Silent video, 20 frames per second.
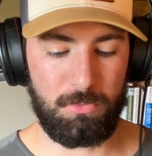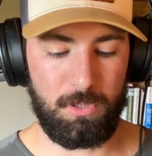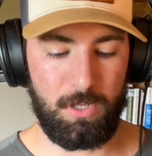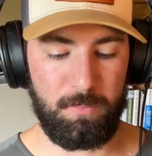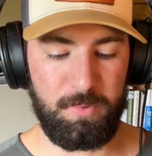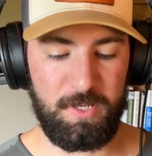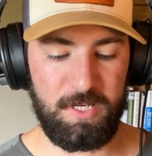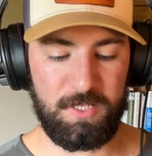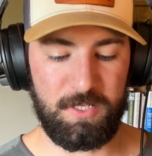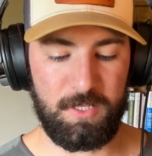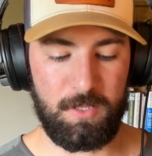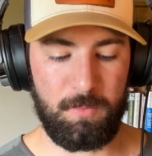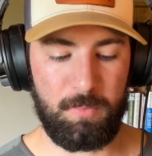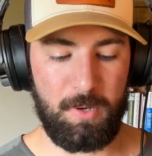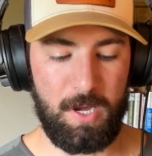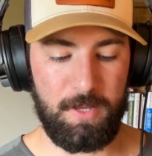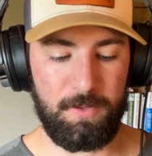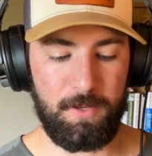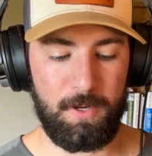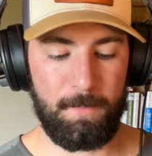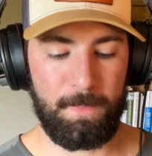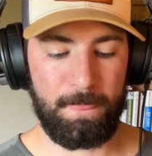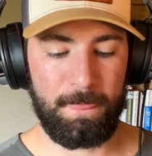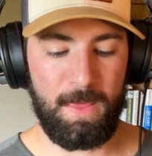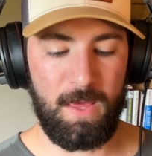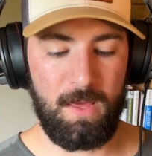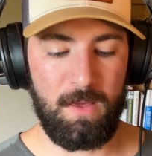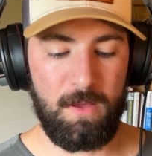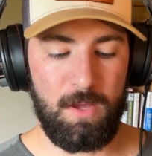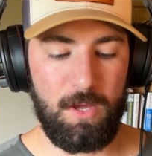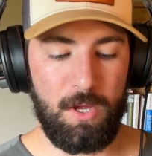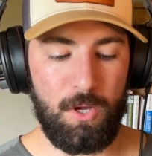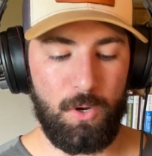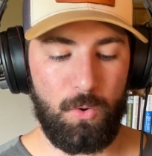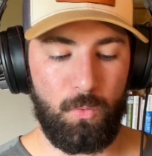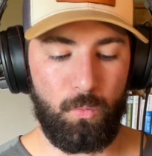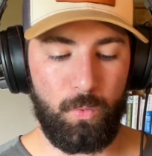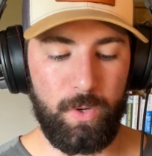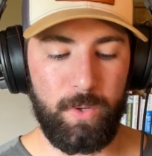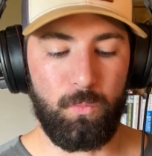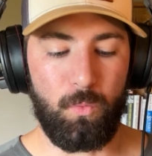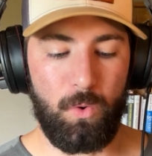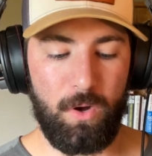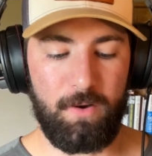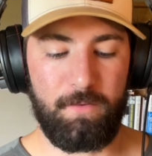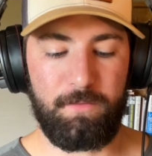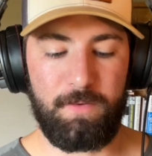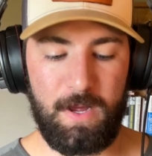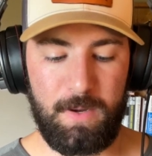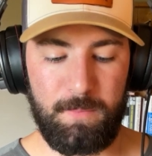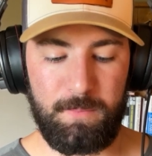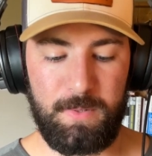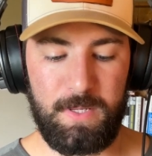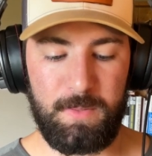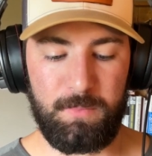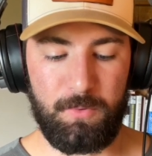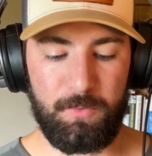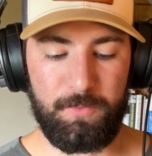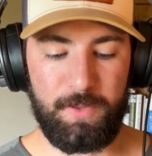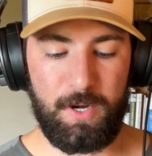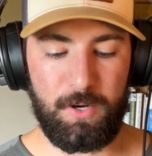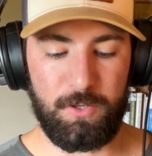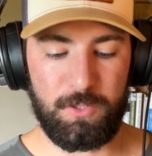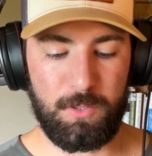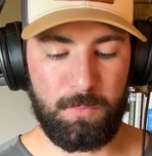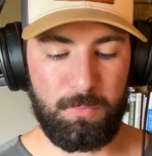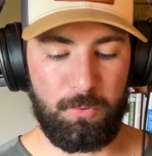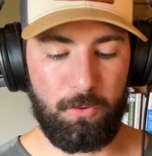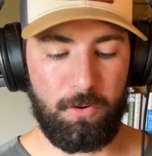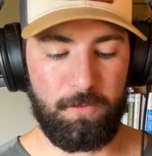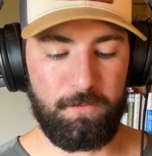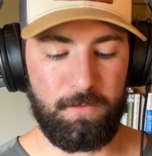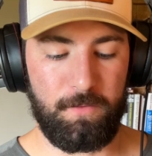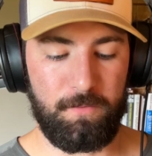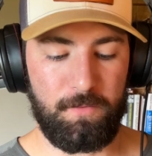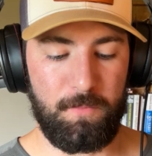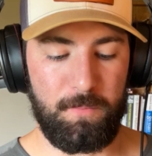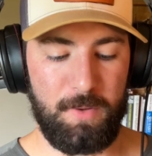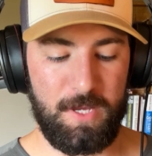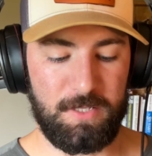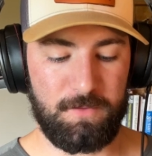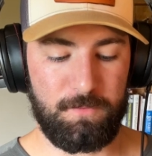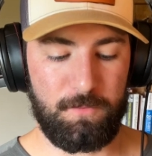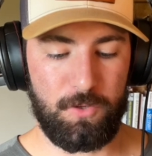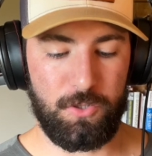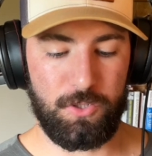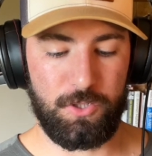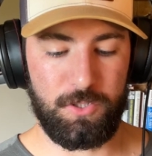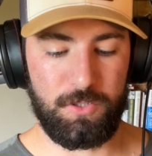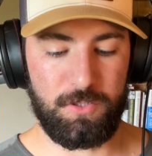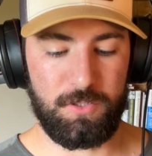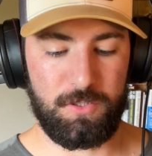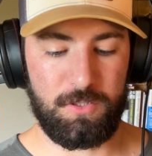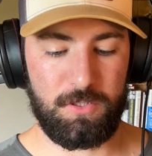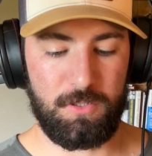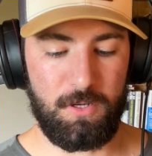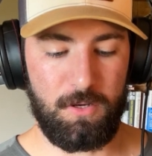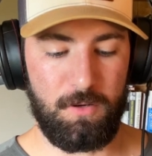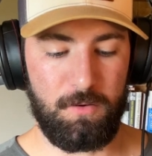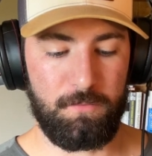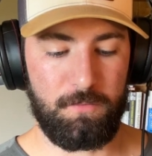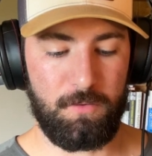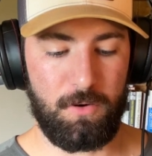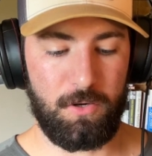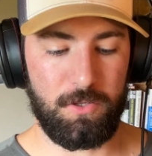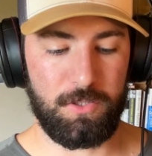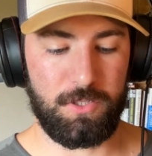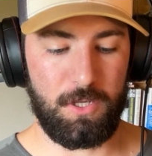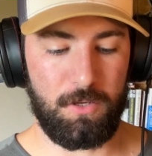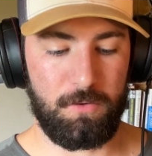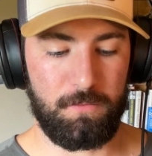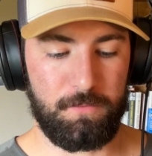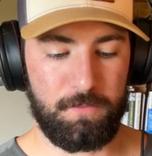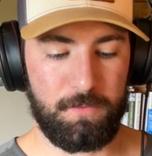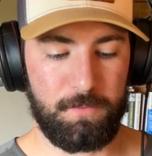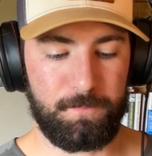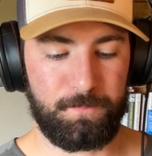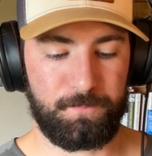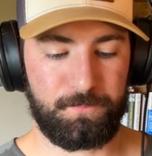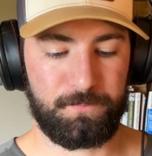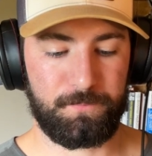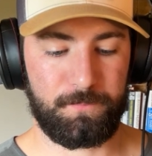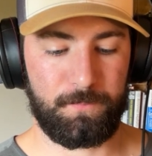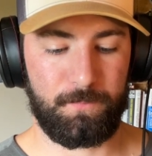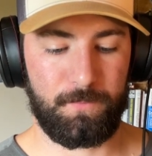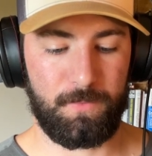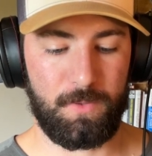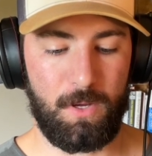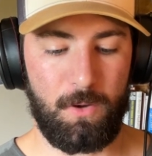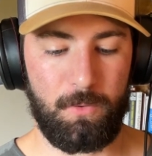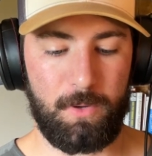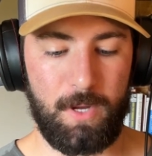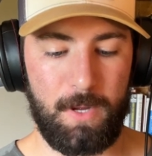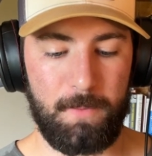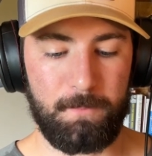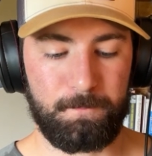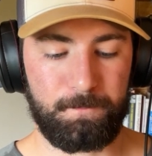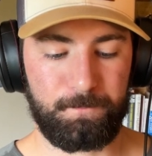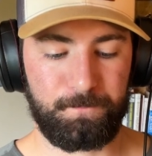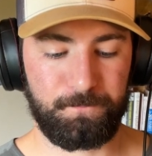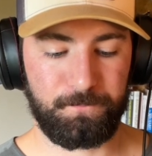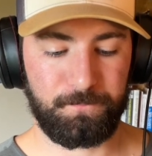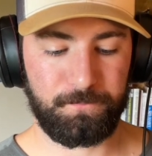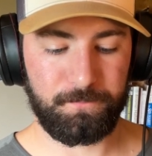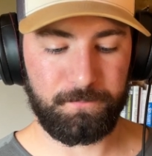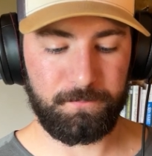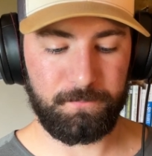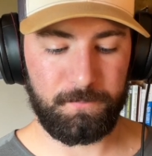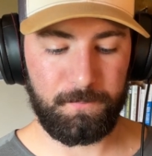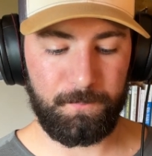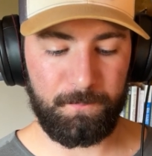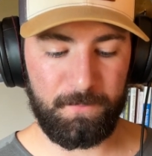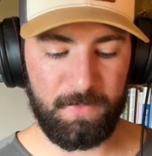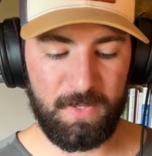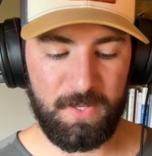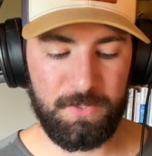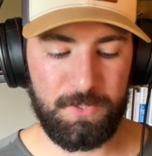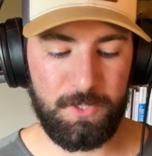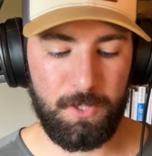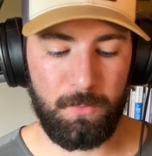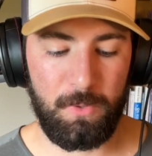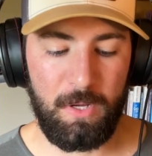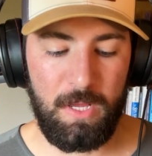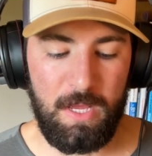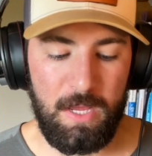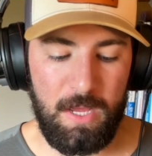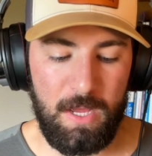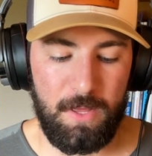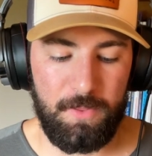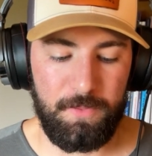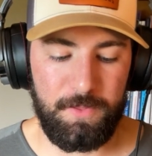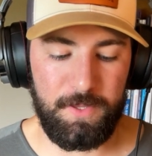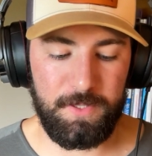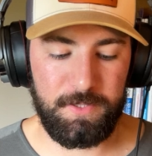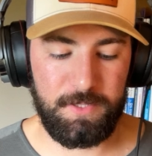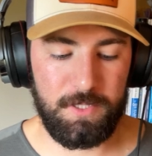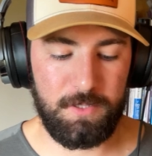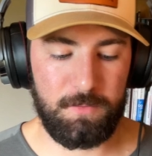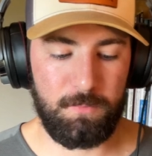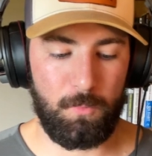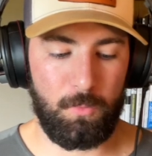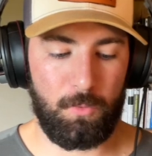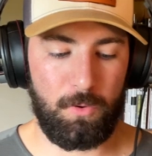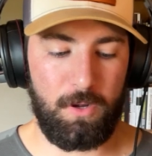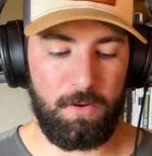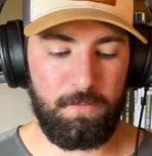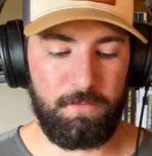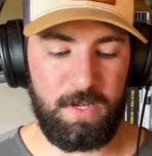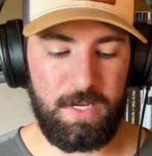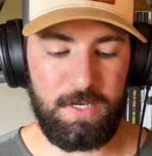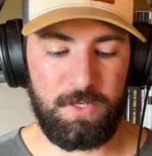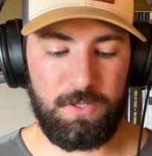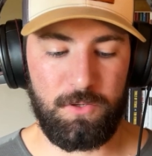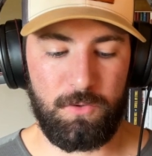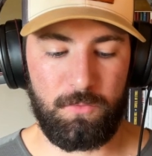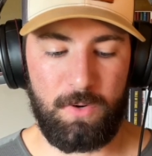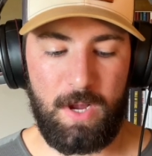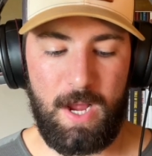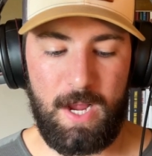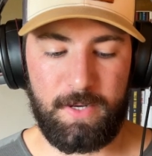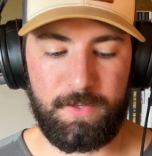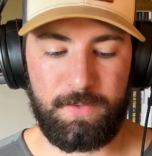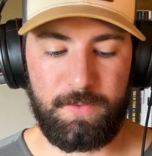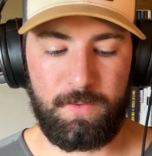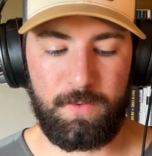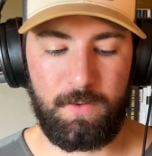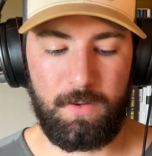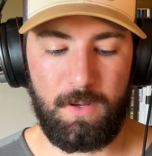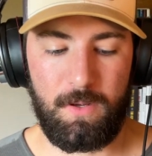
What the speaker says: piece to the pie there. We want to find people that are supportive of the best versions of ourselves. Okay. So this is more of a direct